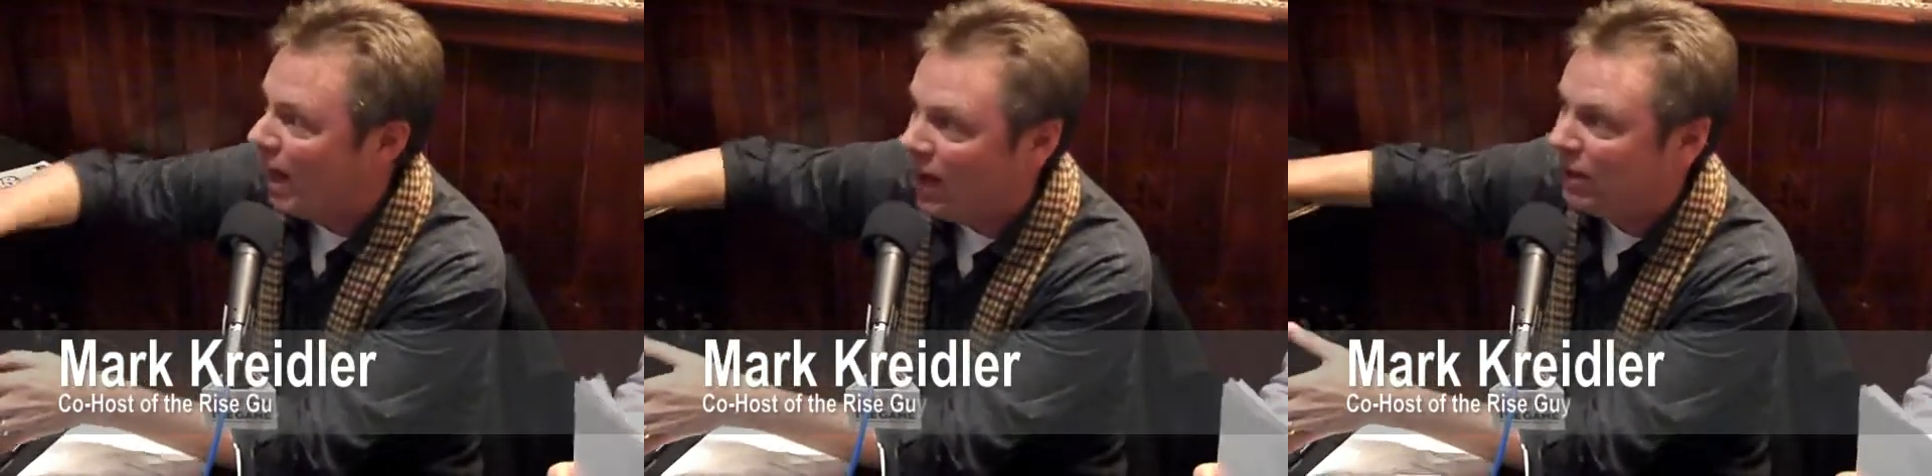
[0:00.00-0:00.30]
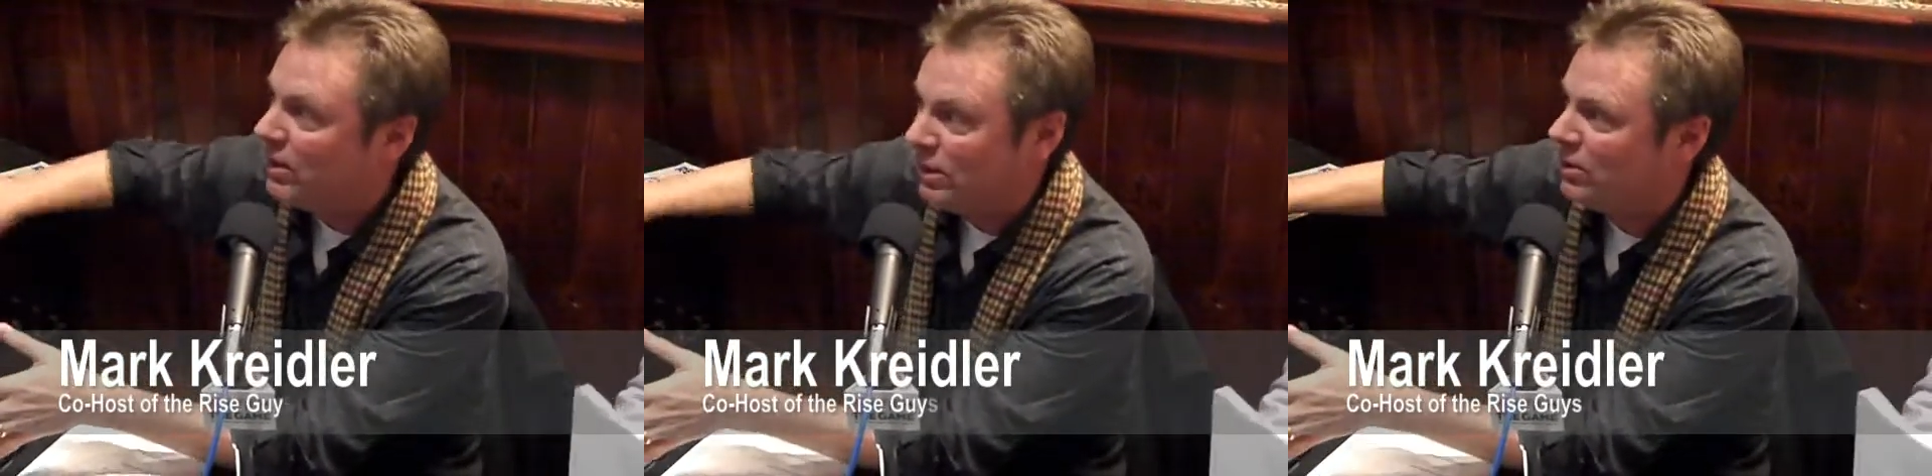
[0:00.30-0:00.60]
I'll
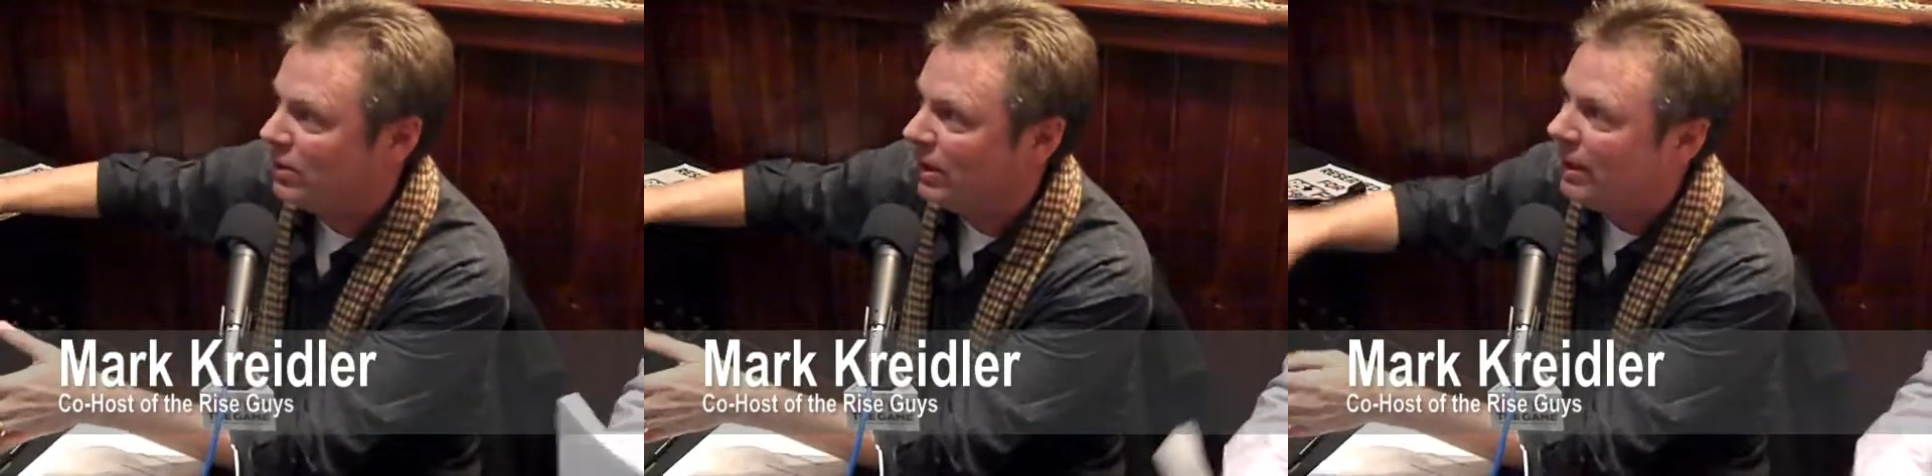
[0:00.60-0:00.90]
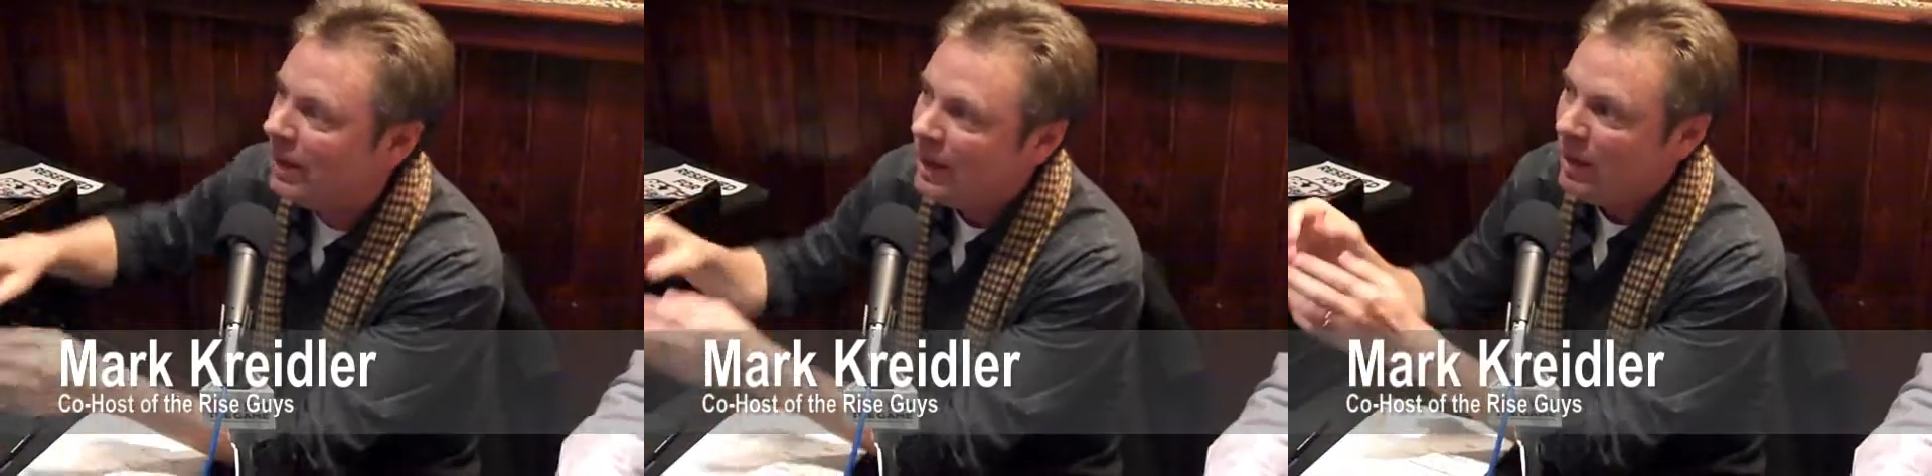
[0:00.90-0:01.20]
listen to it,
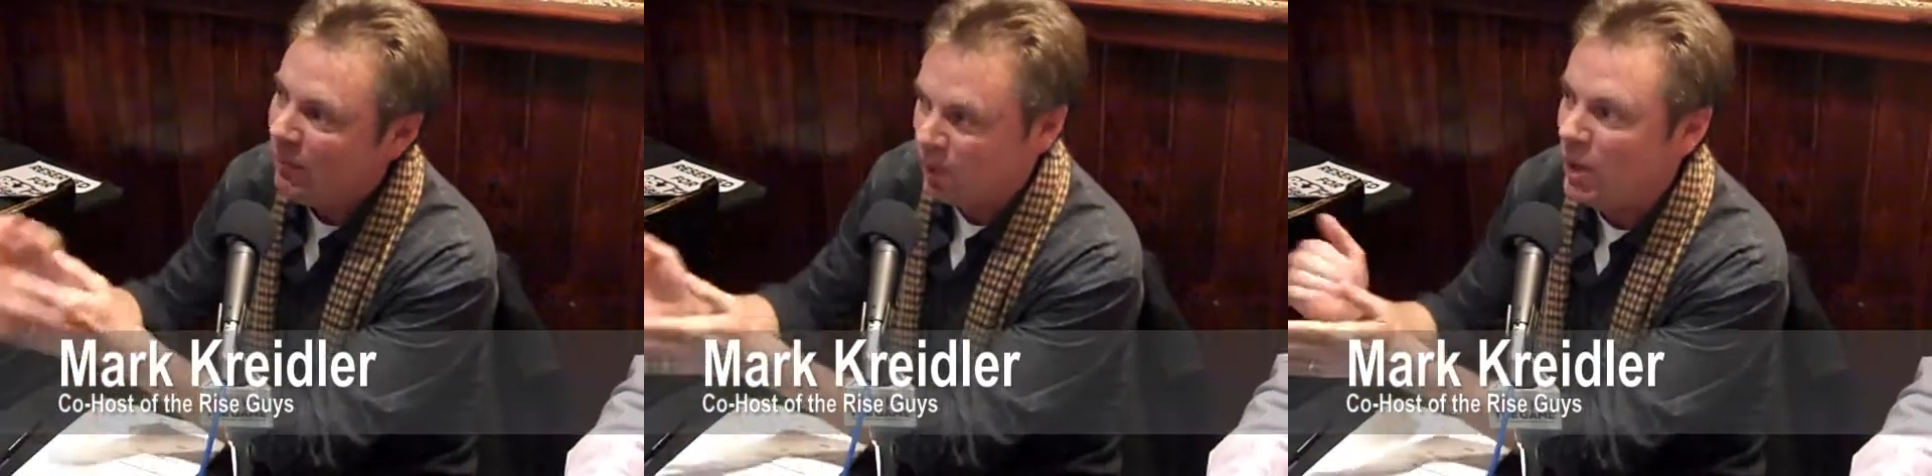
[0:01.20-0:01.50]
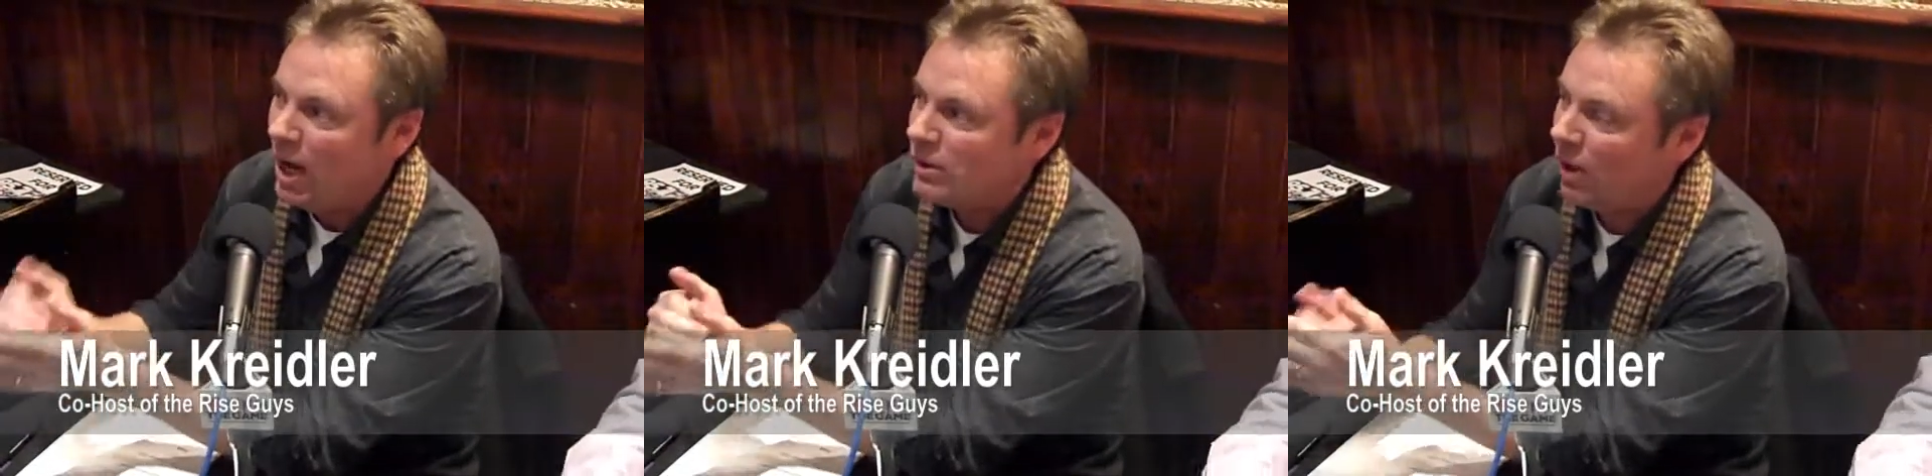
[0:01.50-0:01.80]
but
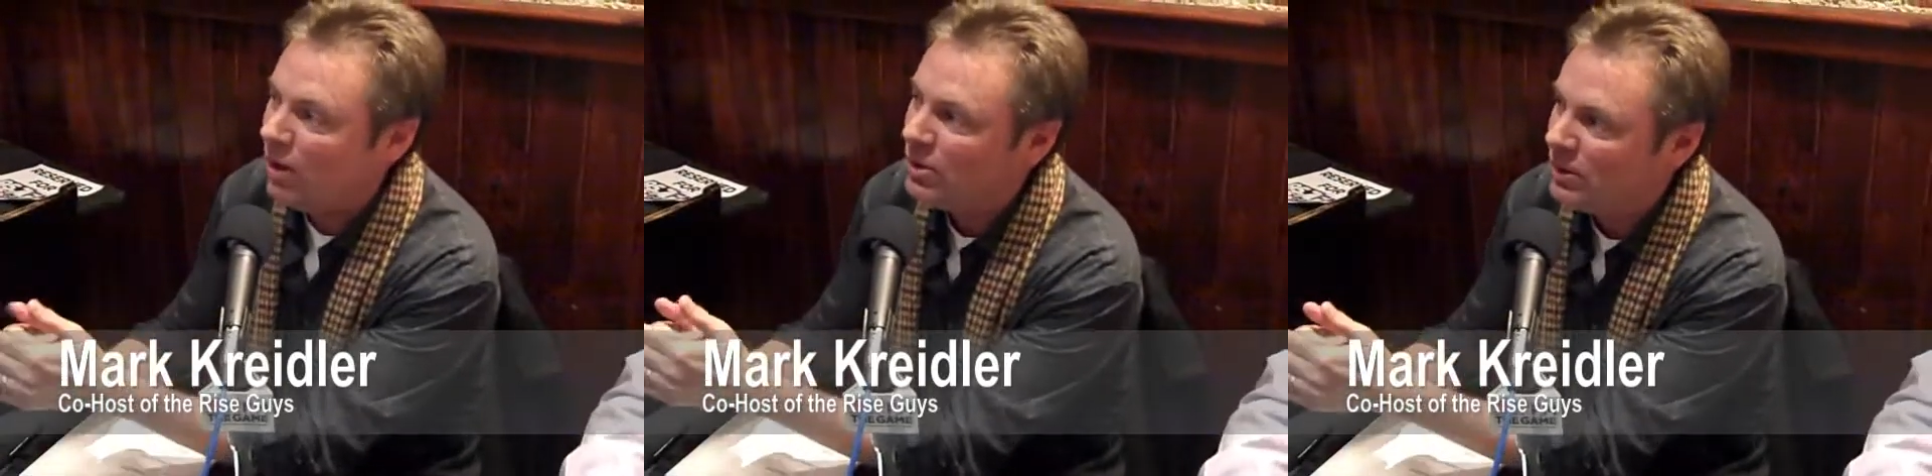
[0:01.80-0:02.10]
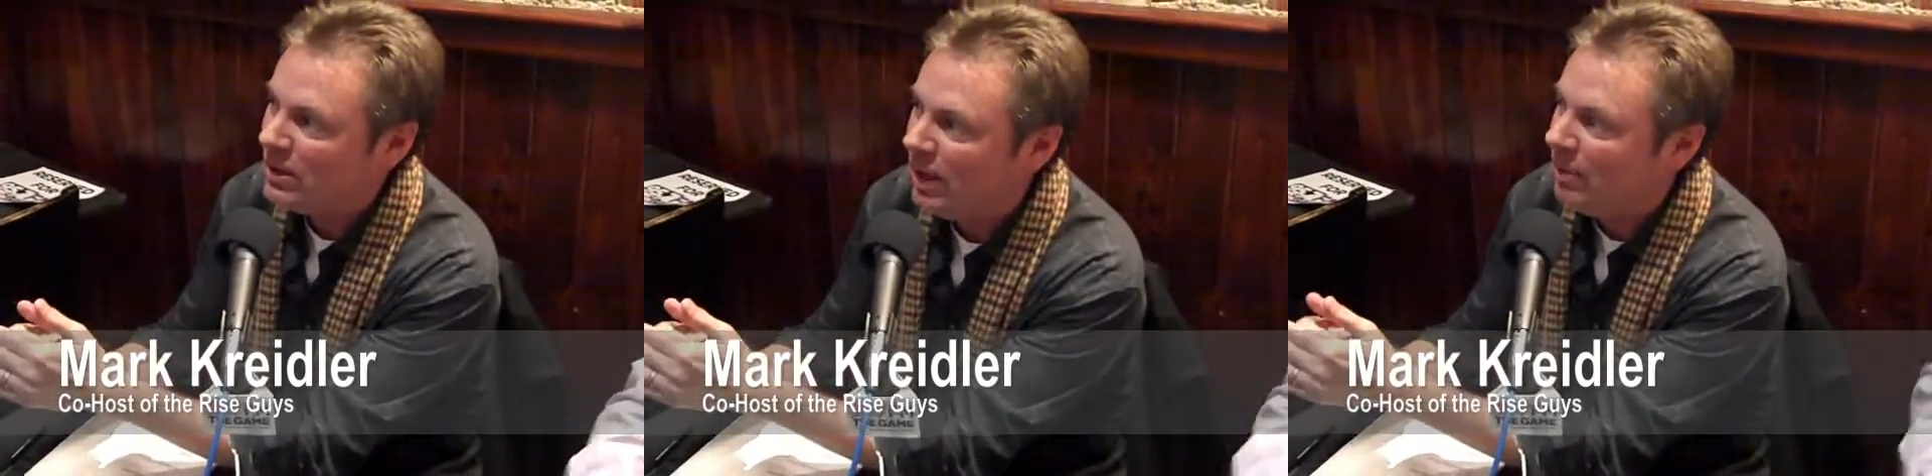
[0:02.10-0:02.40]
you also also
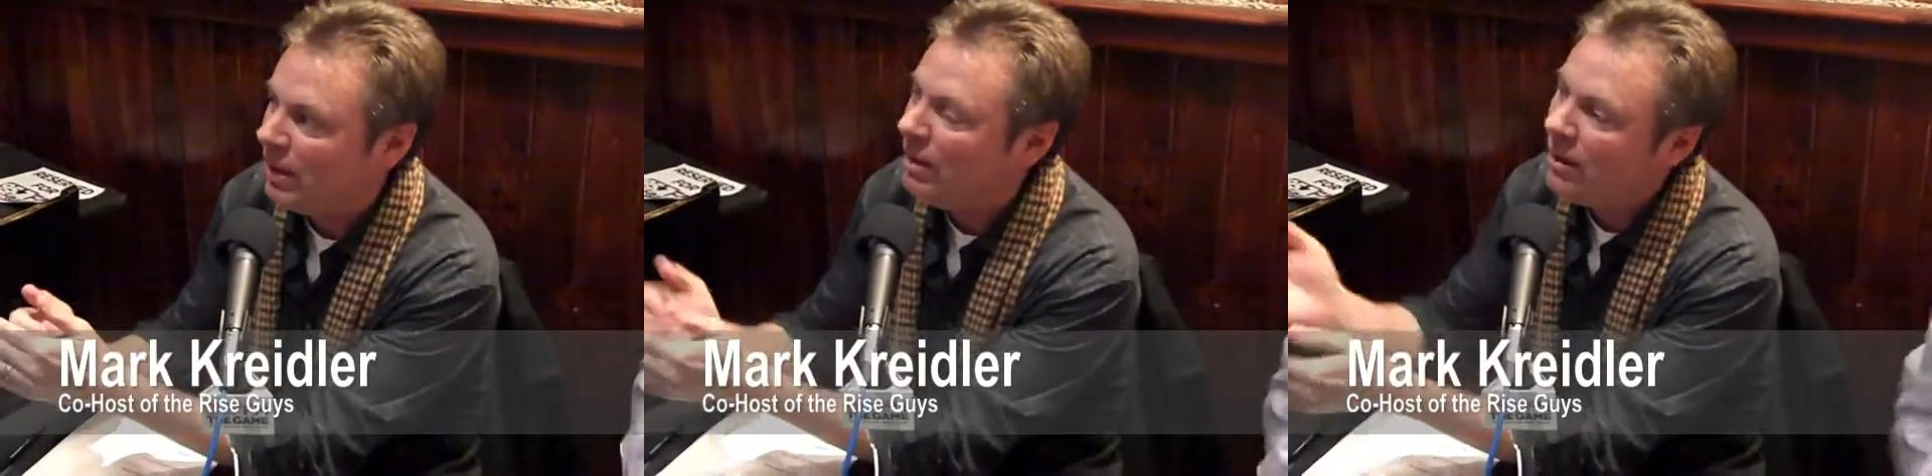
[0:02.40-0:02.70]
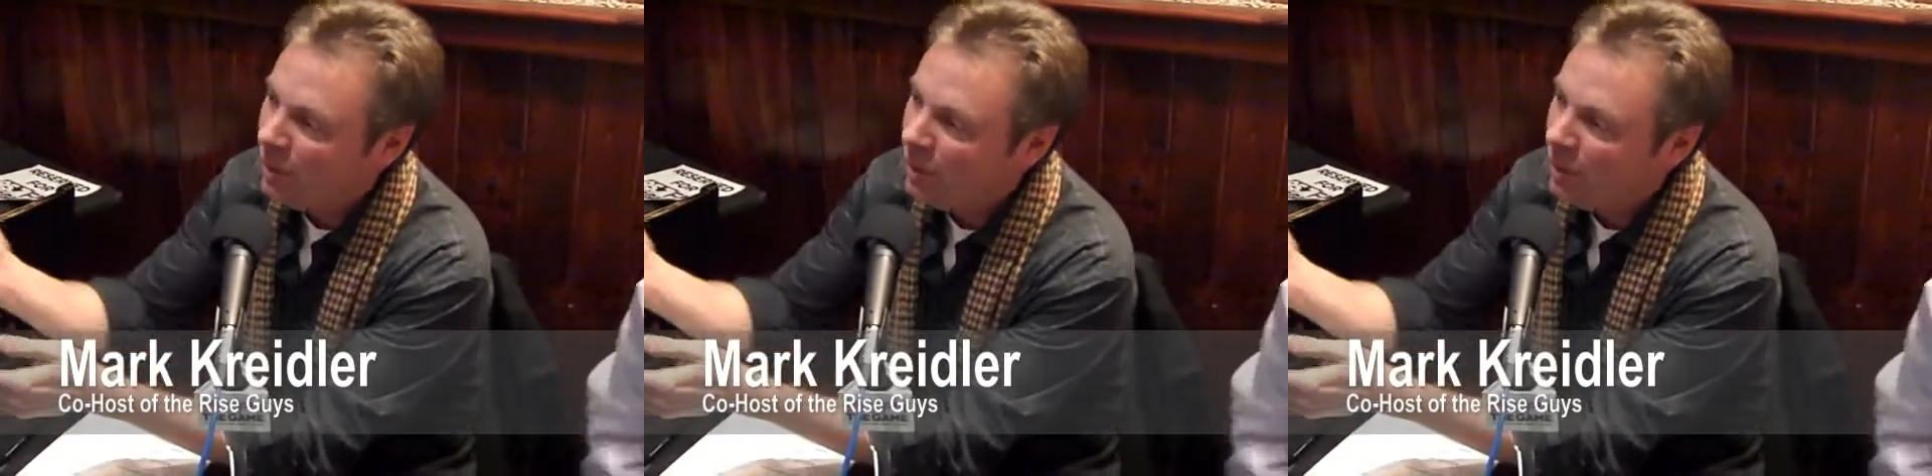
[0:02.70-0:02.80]
tell me